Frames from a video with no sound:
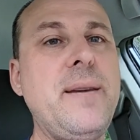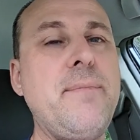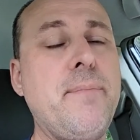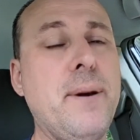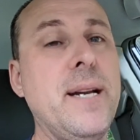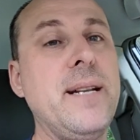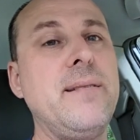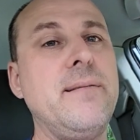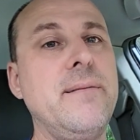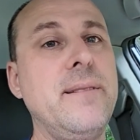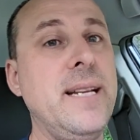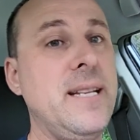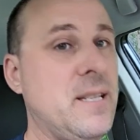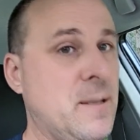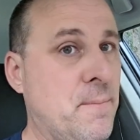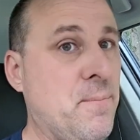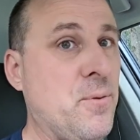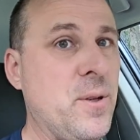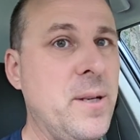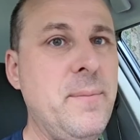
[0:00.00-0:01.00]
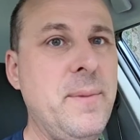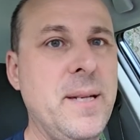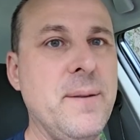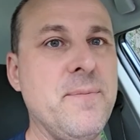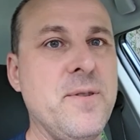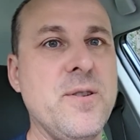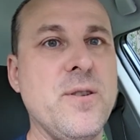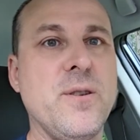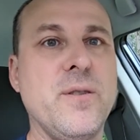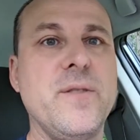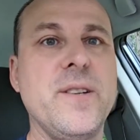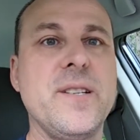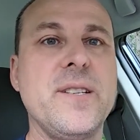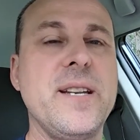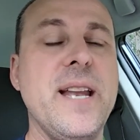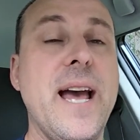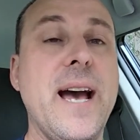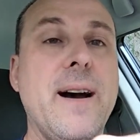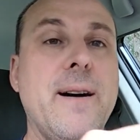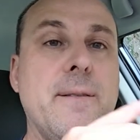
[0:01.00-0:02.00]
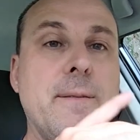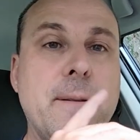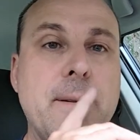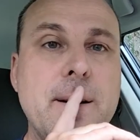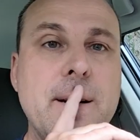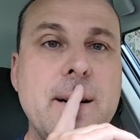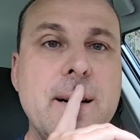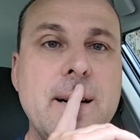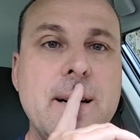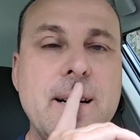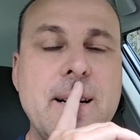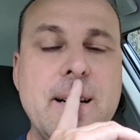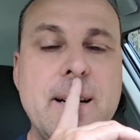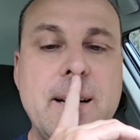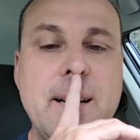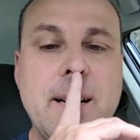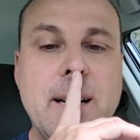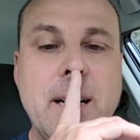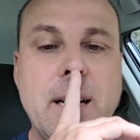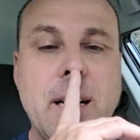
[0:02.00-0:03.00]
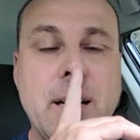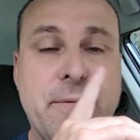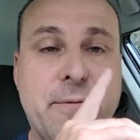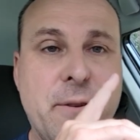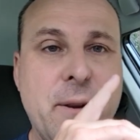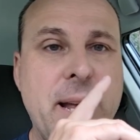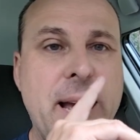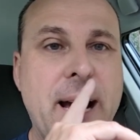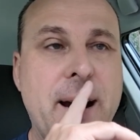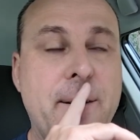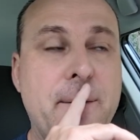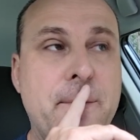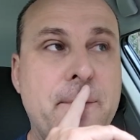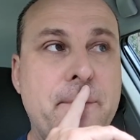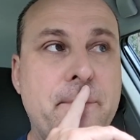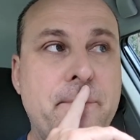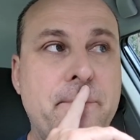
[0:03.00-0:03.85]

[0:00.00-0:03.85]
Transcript: but it's a premium service now, for now.